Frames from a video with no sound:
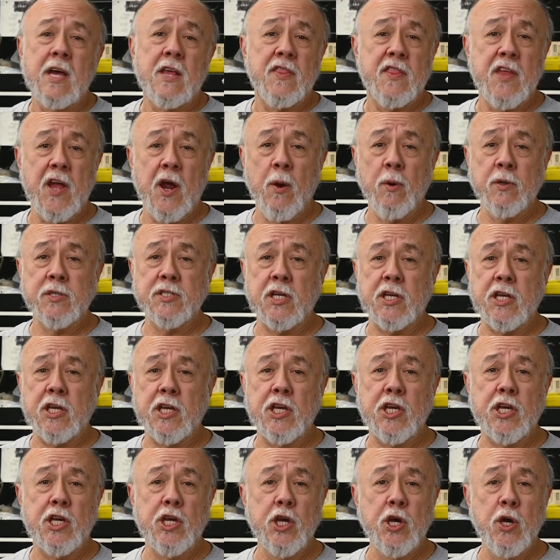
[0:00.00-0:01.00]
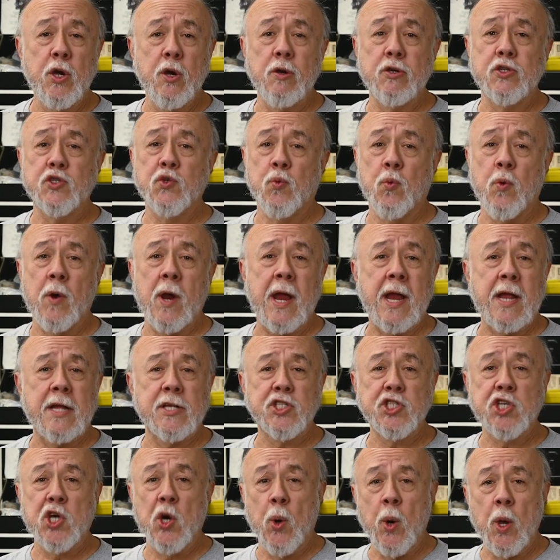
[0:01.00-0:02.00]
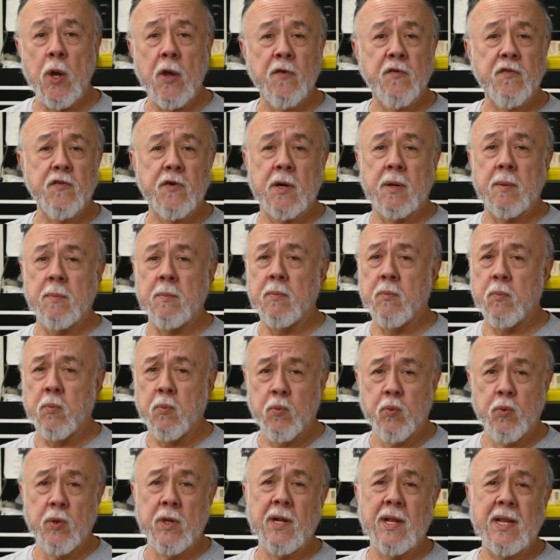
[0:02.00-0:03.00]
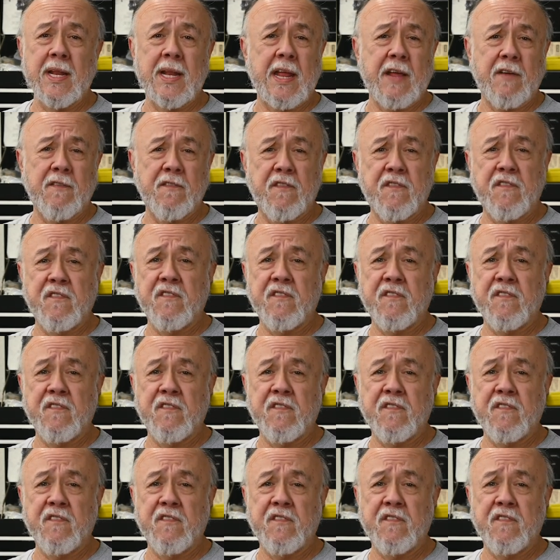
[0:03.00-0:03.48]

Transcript: there is a huge range going from really like